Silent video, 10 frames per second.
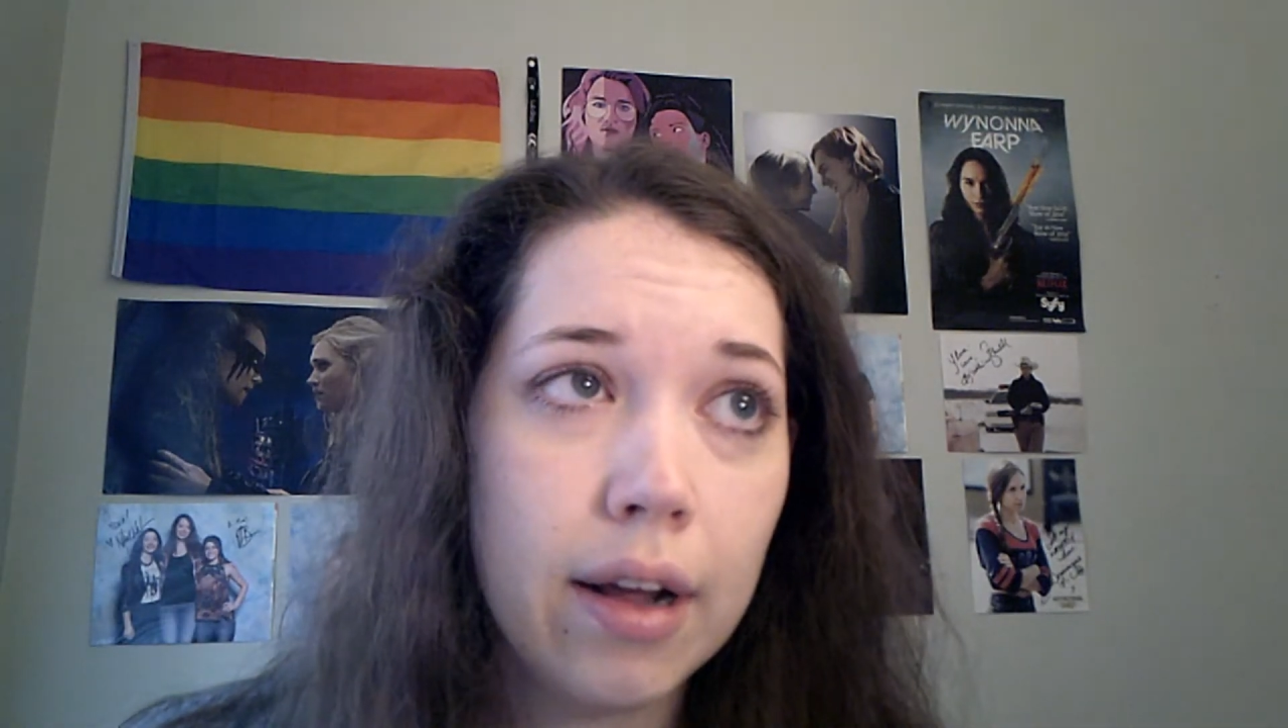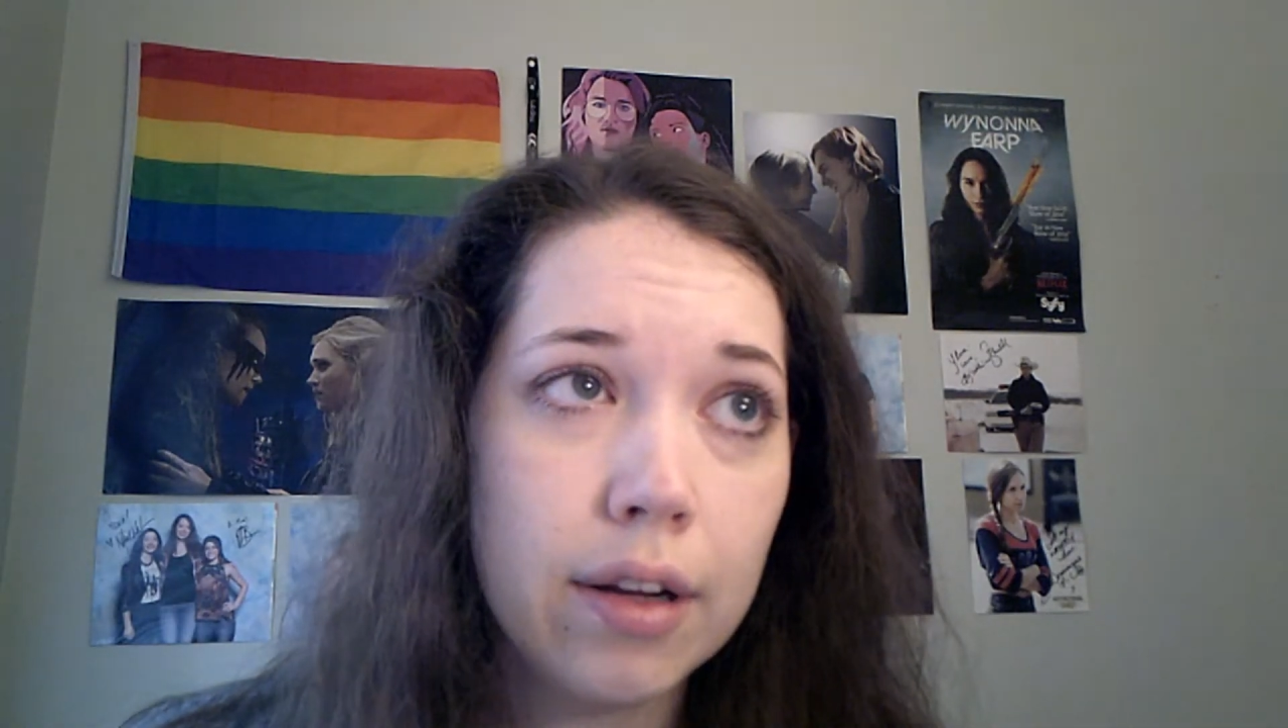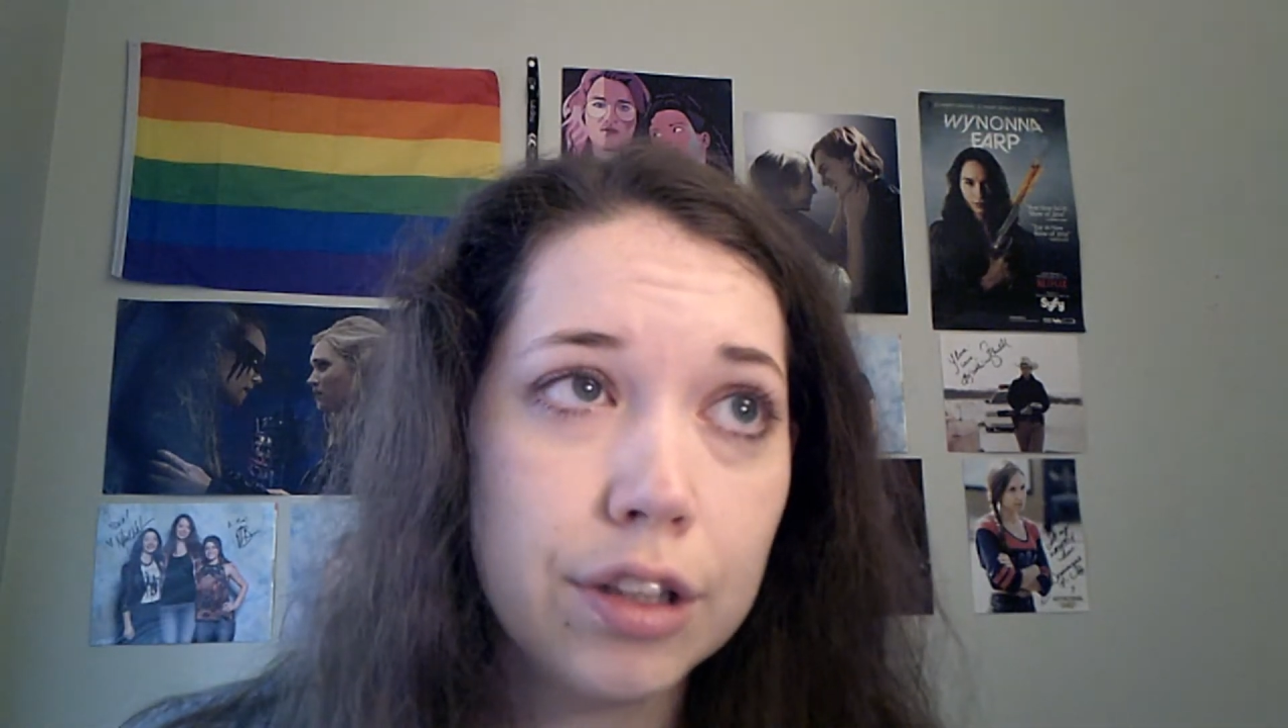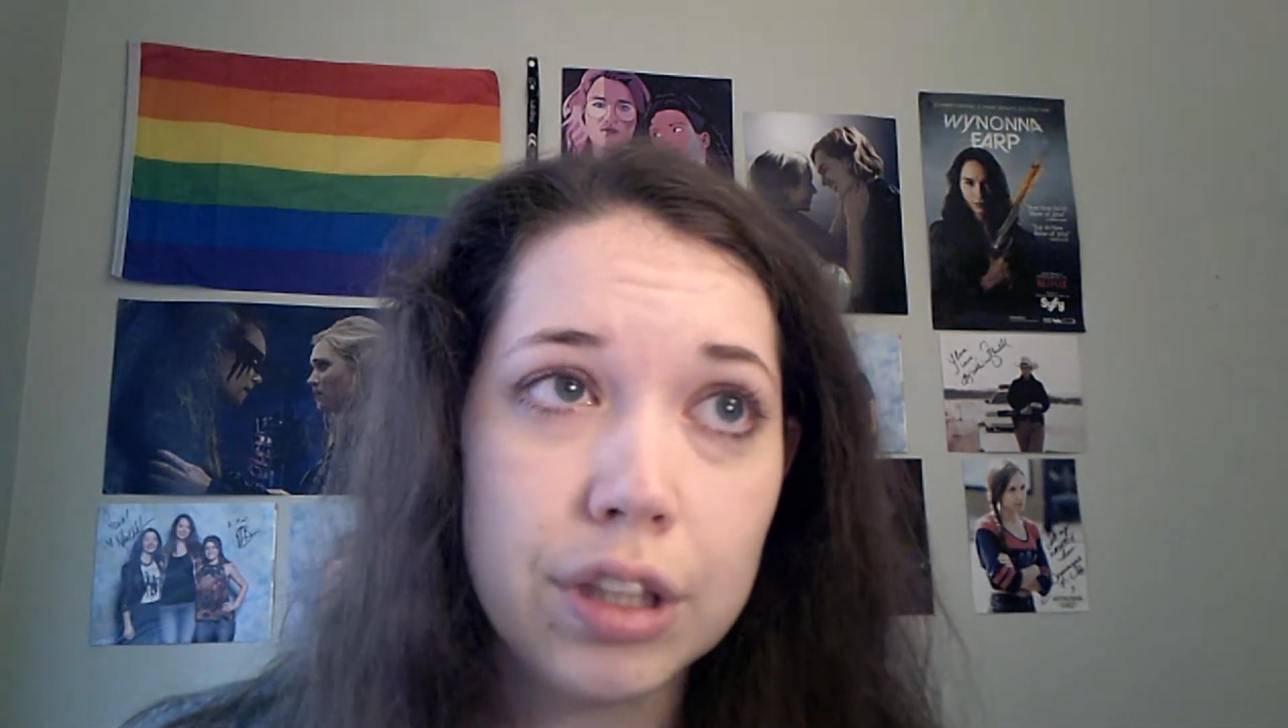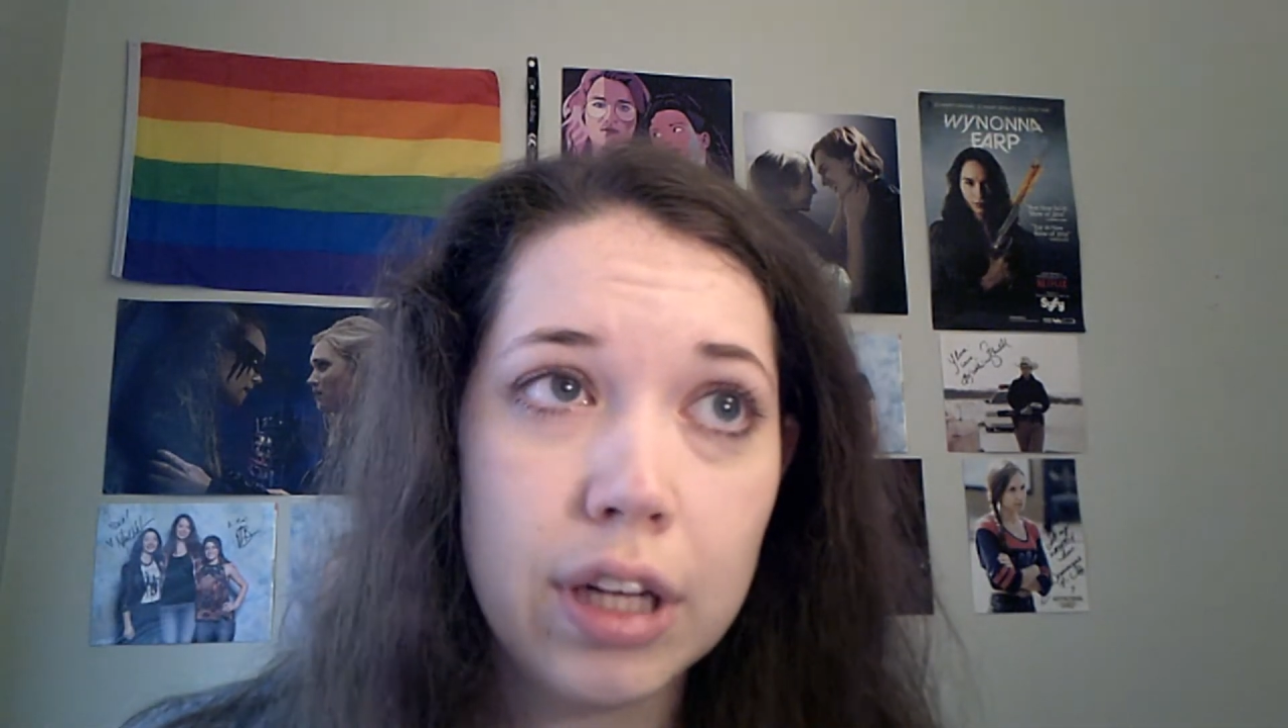
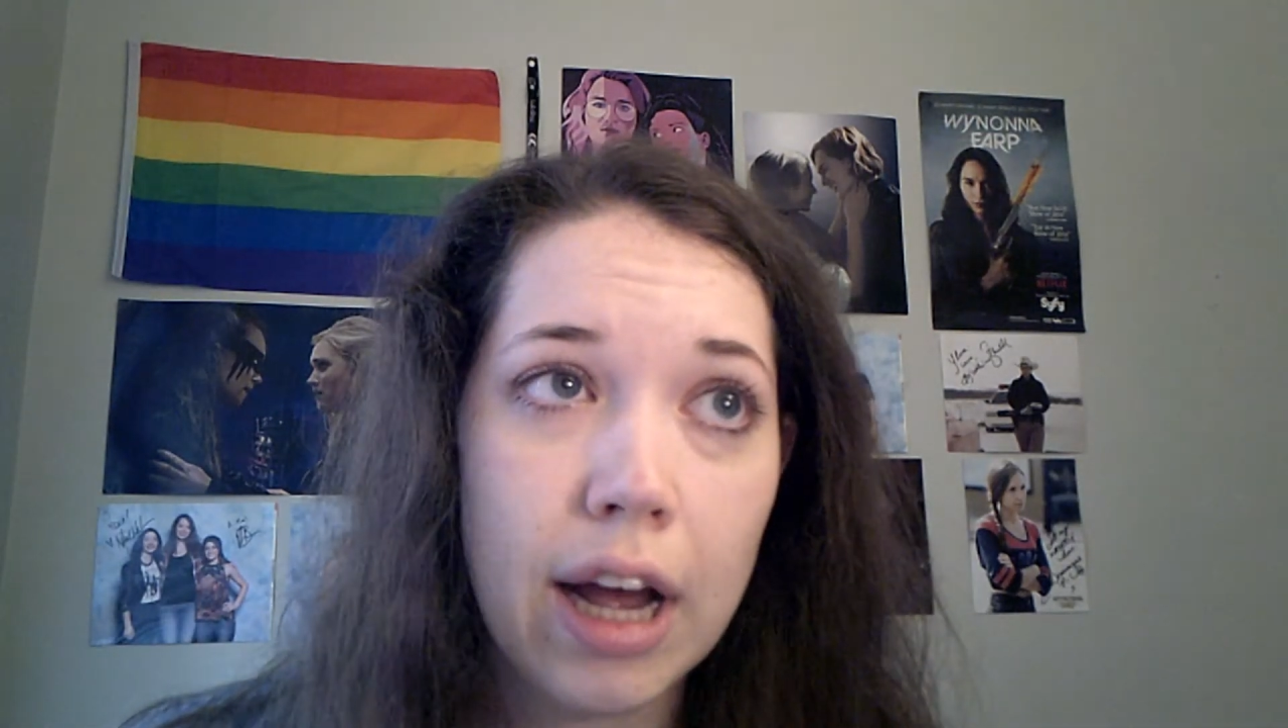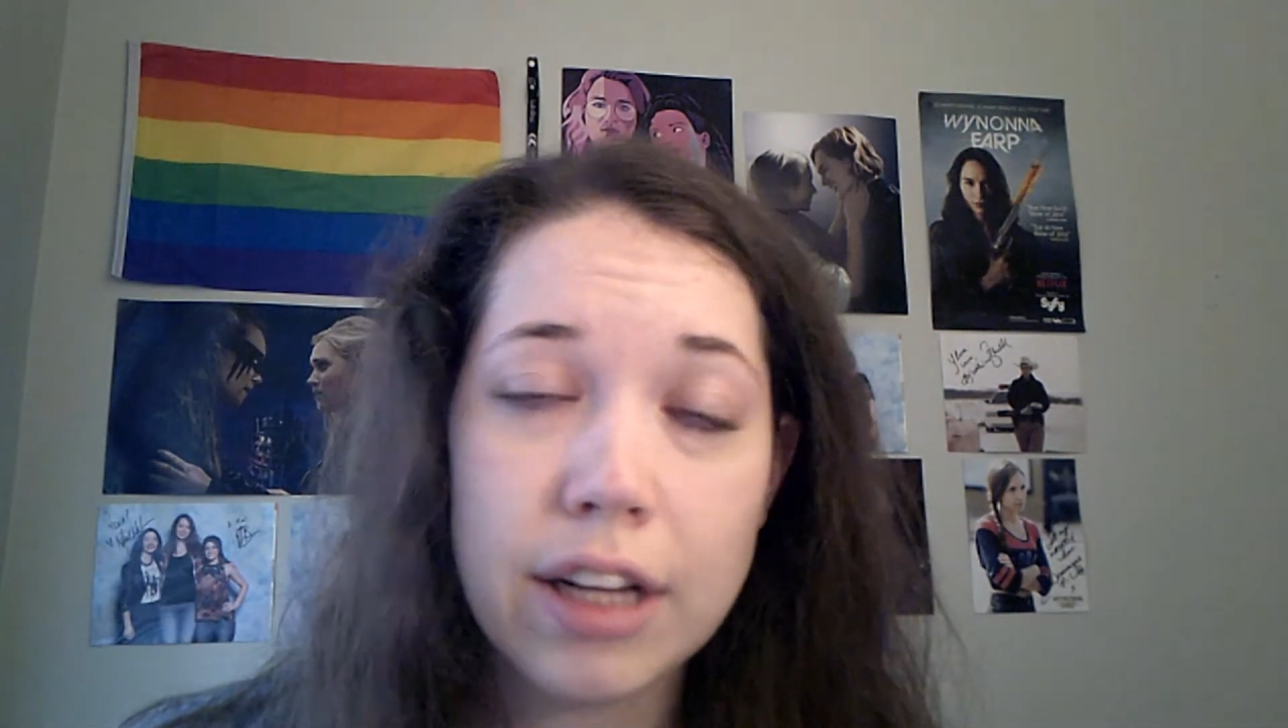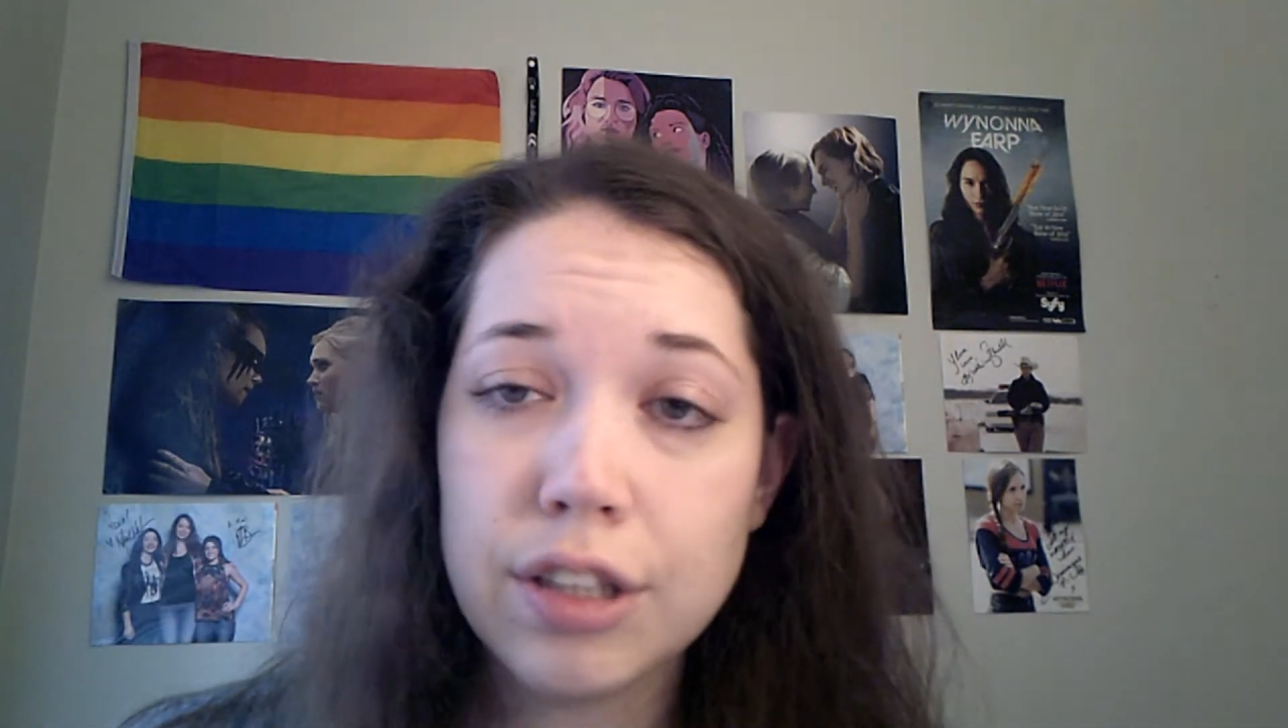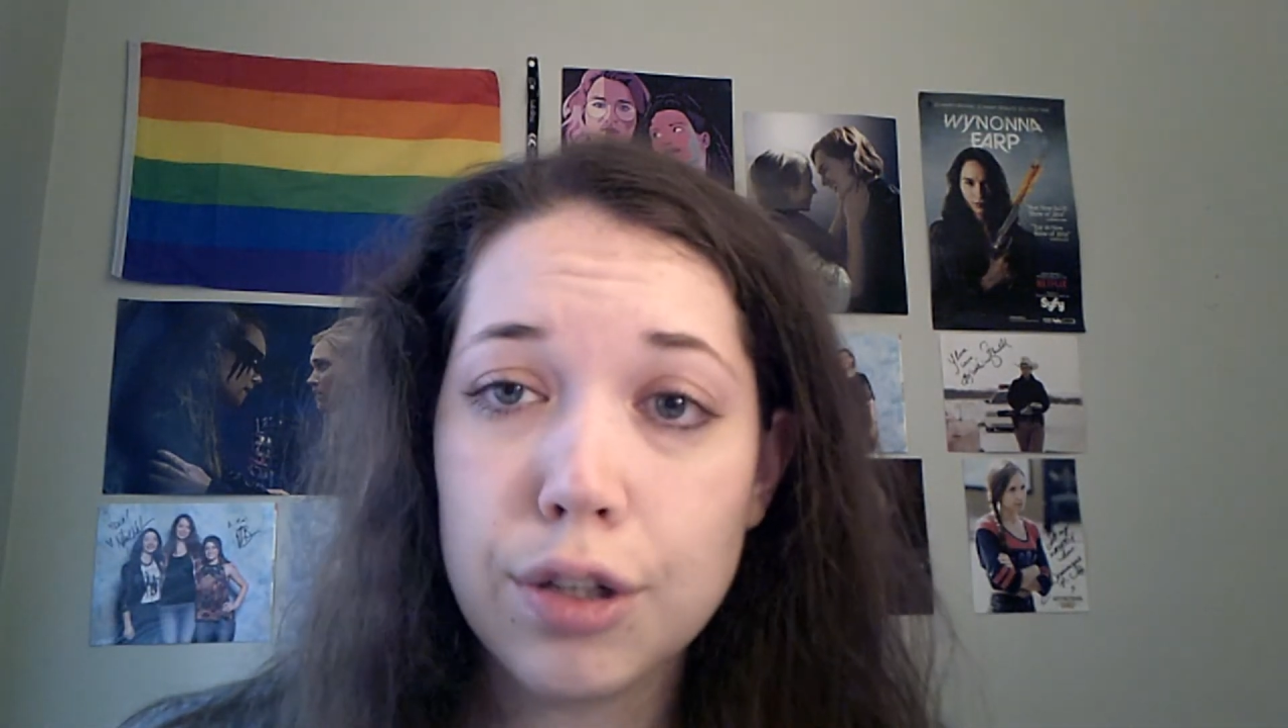she asked